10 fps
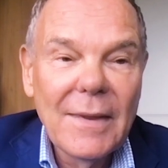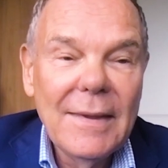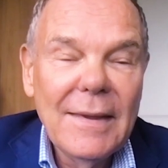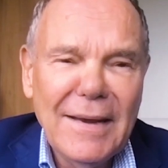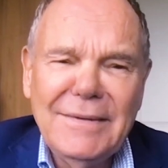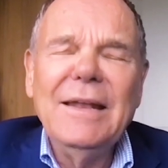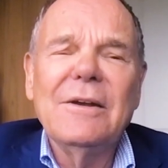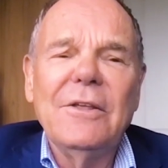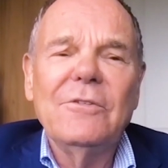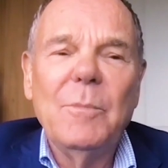
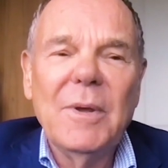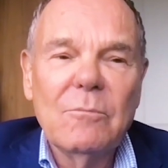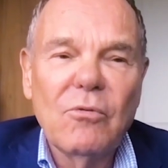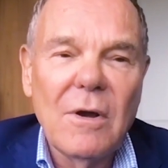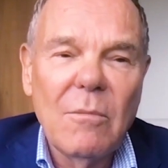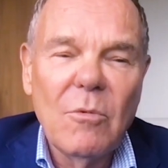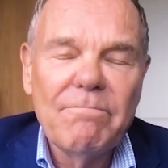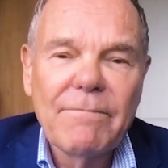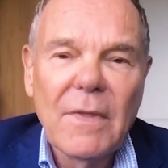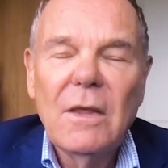Identity is a big problem.
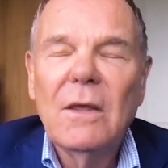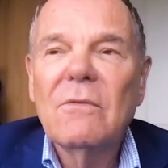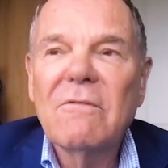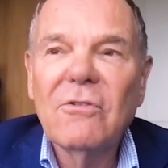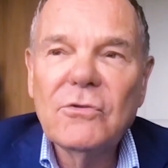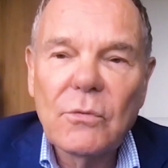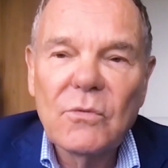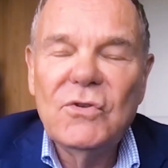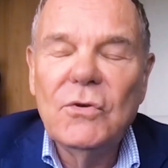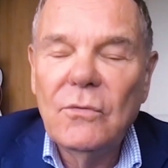The virtual
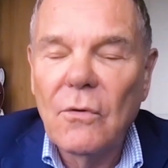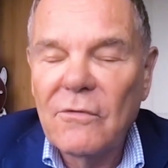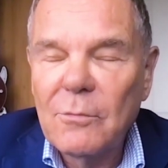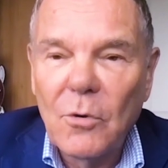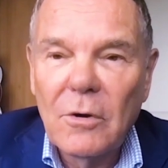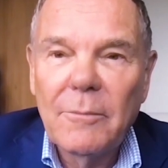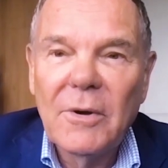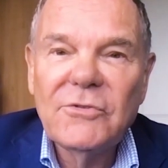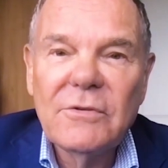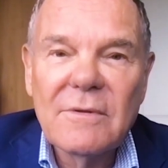you knows more
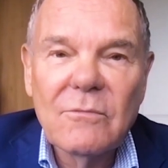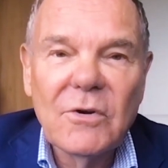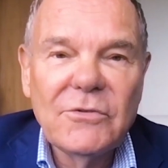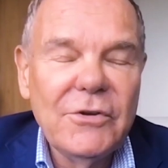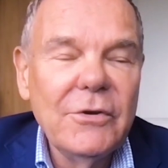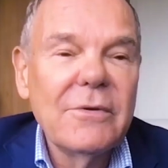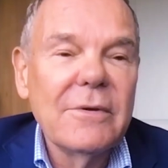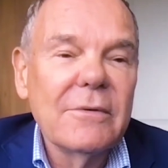about you than what you do,